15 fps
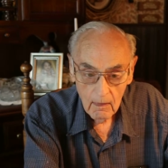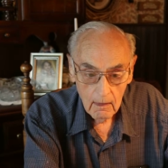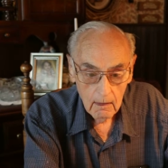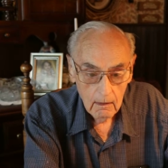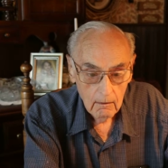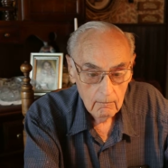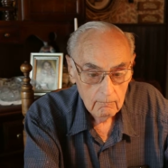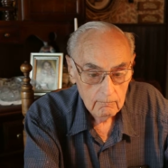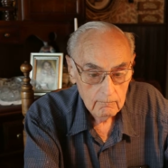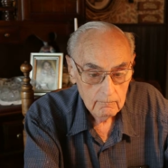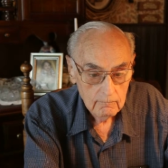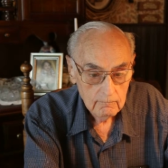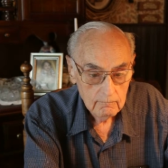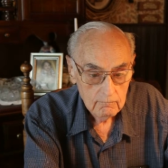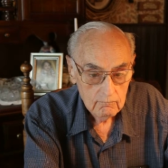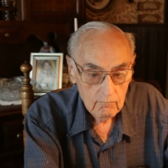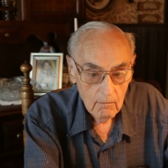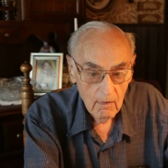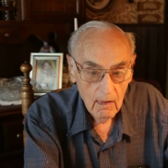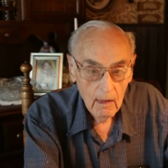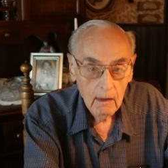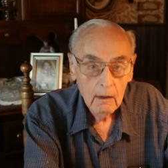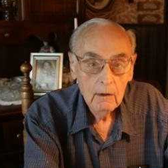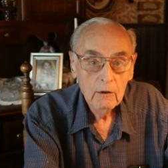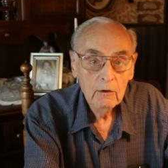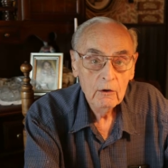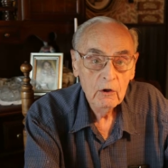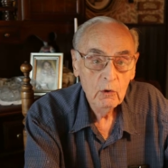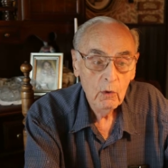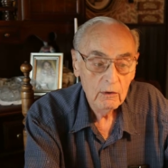Okay, and then I was going to have
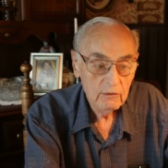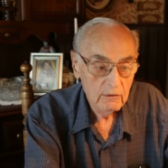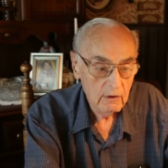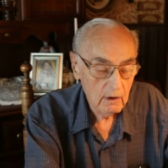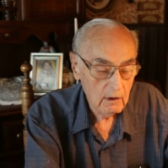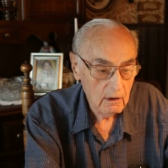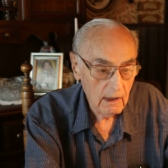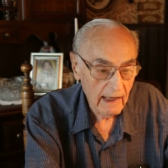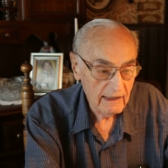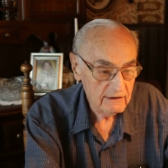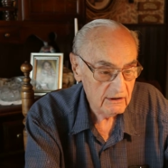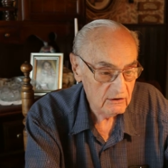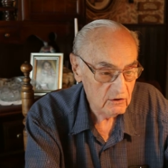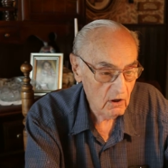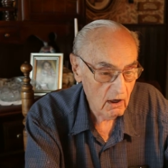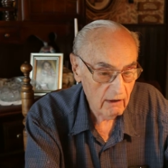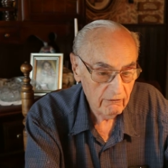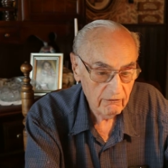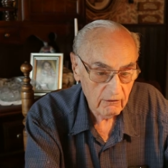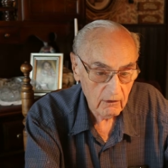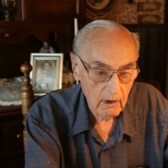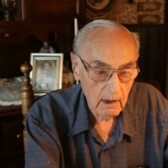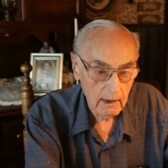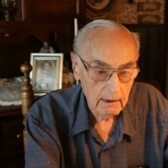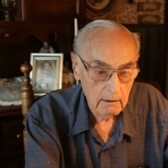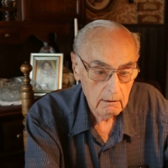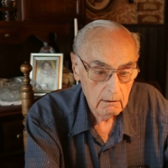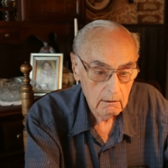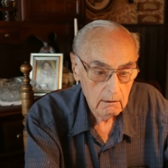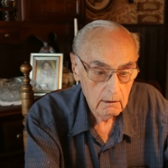you tell me. Glasses off or?
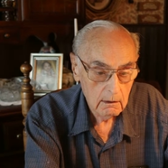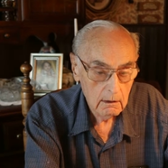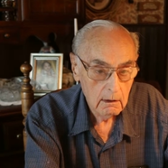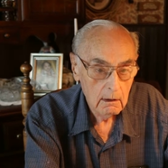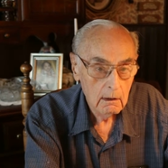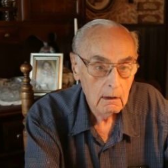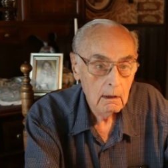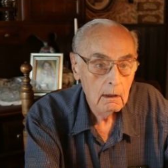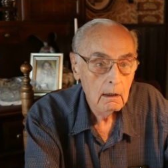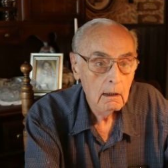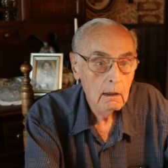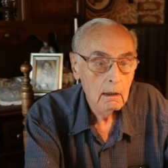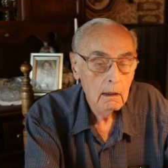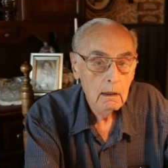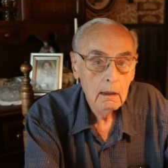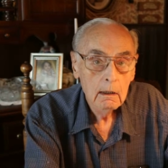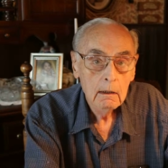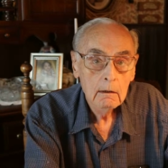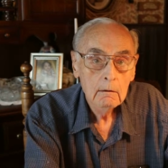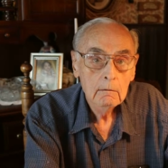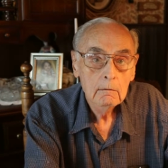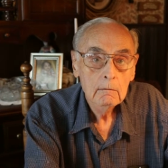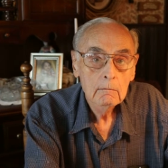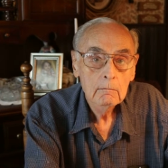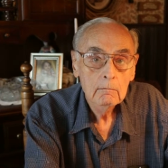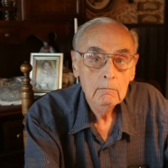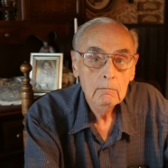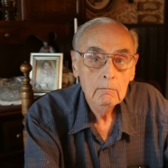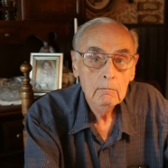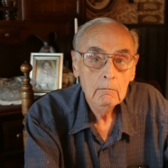No, you're fine there. Uh,
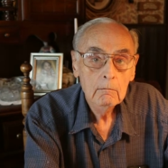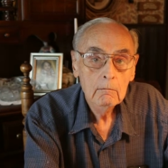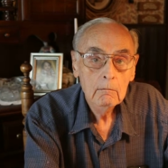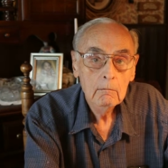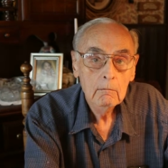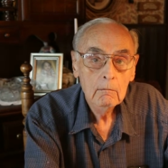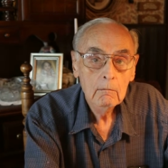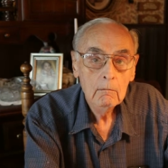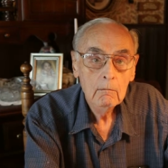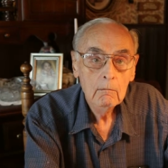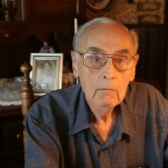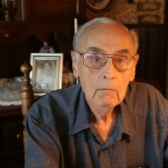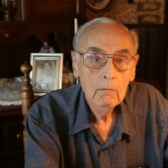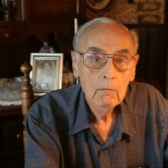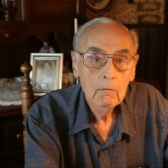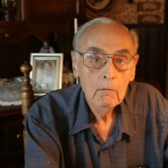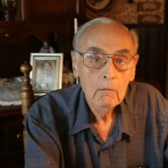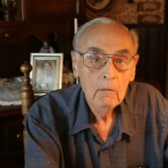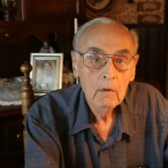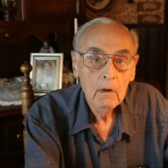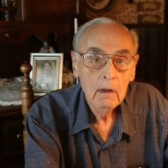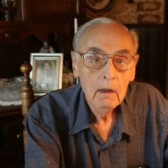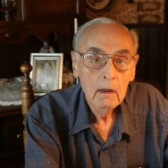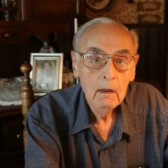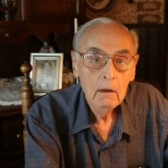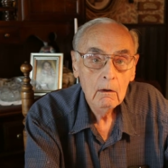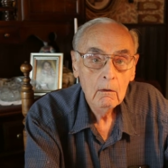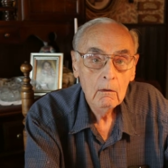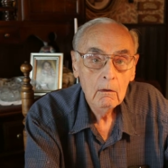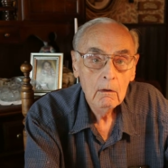about when you, you
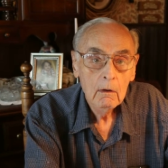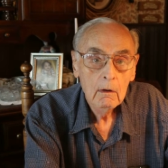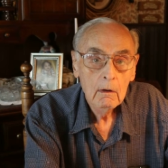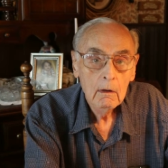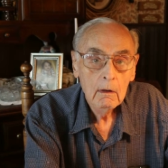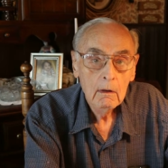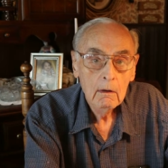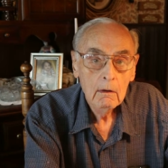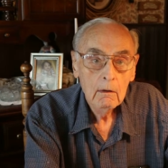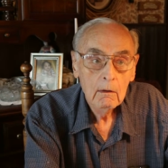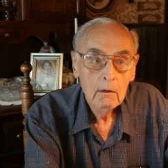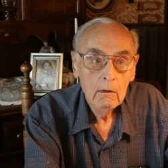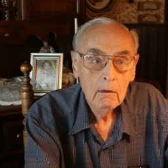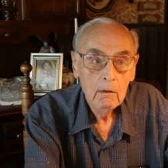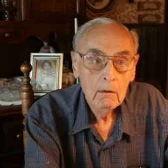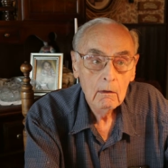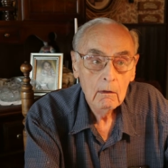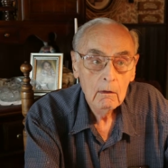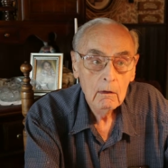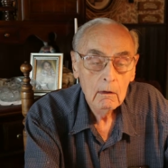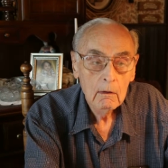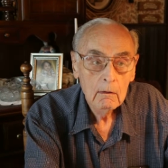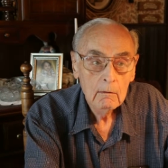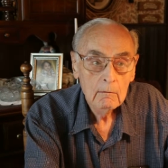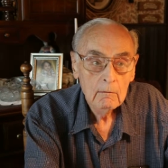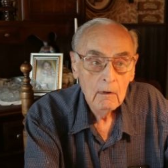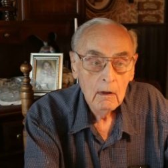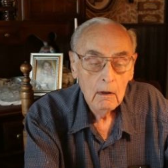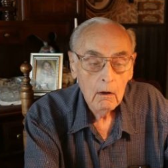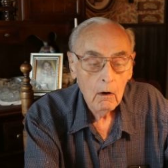and uh, Aunt Bev got saved.
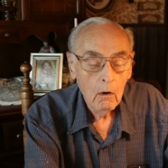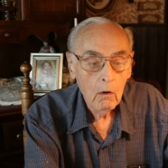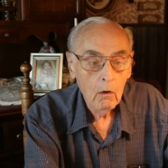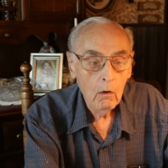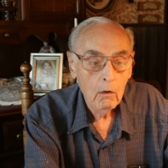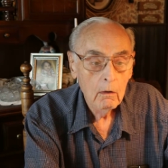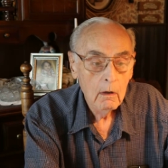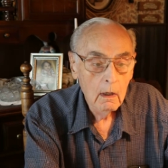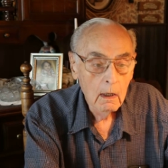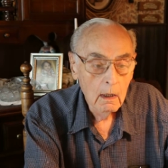Oh.